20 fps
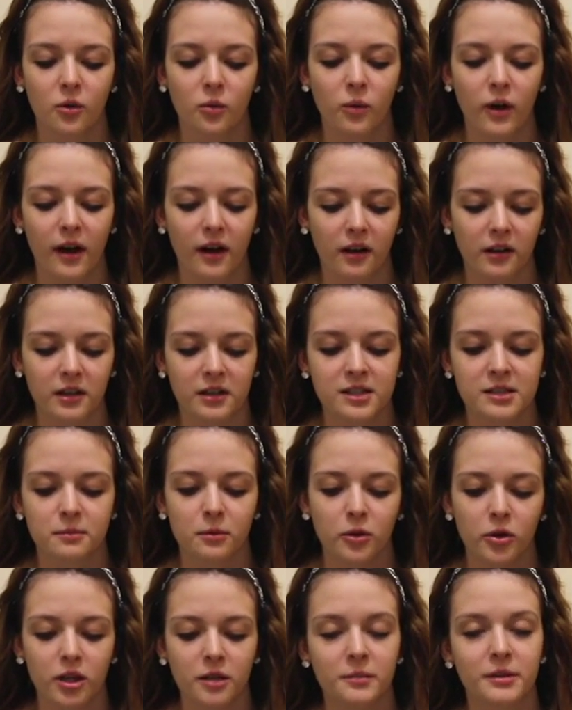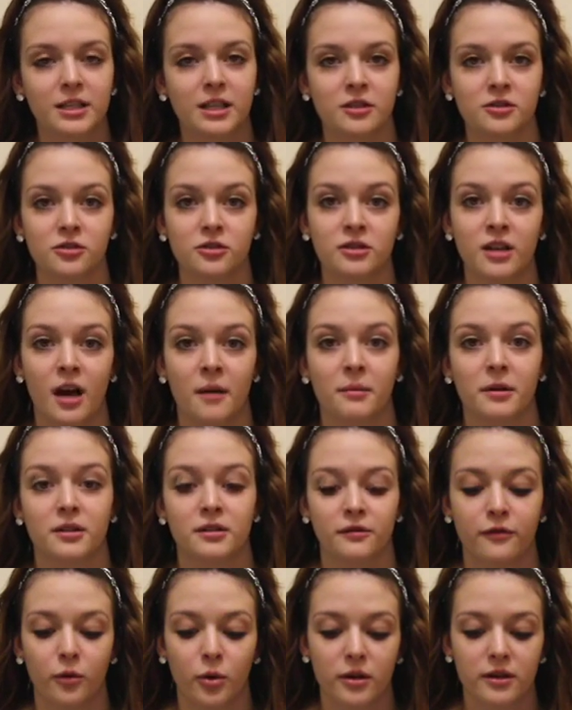While exploring potential
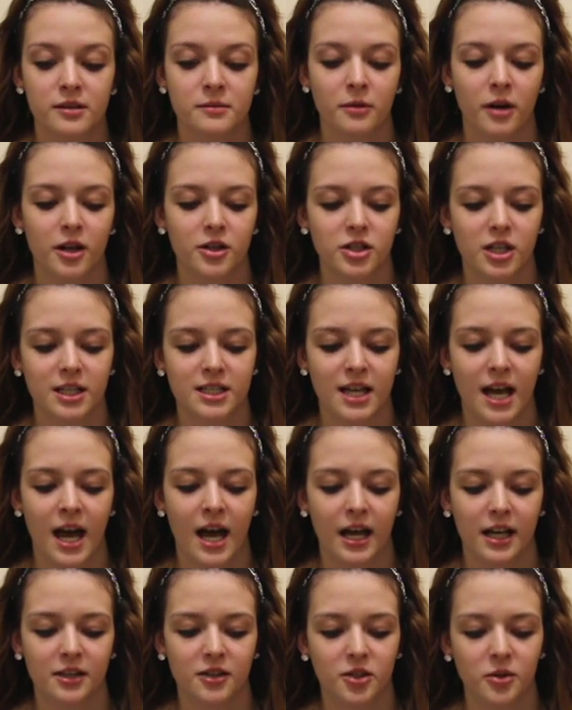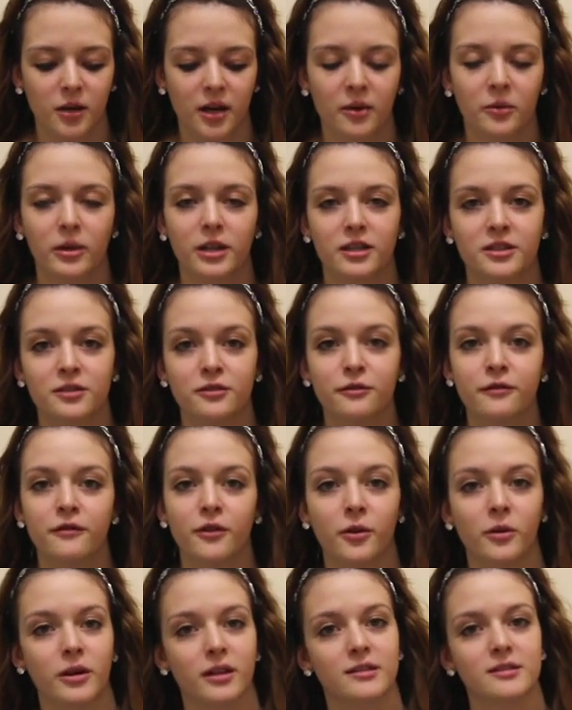topics for this project, I knew I wanted to
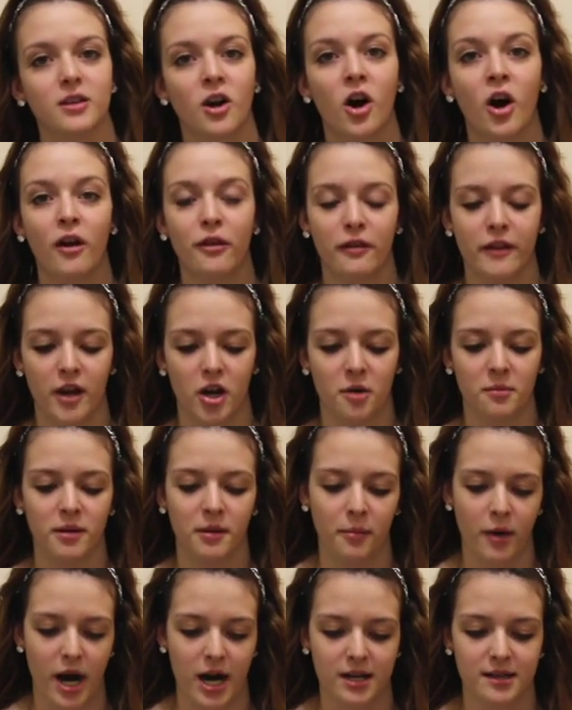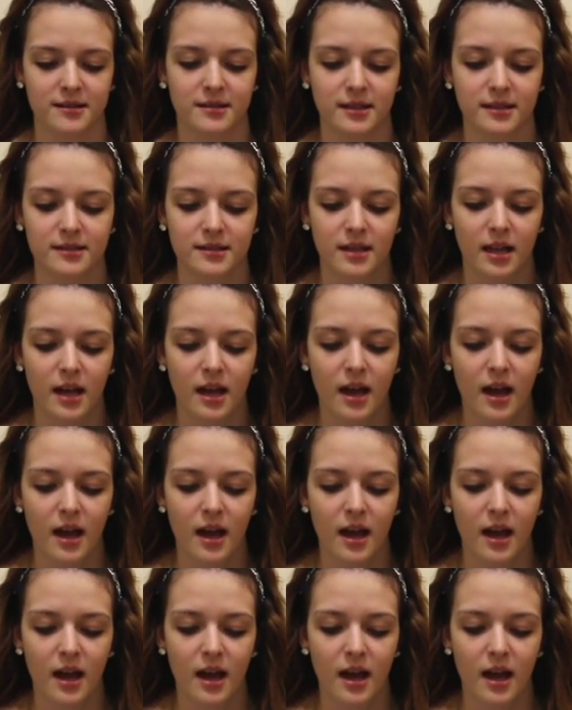focus on therapy practices.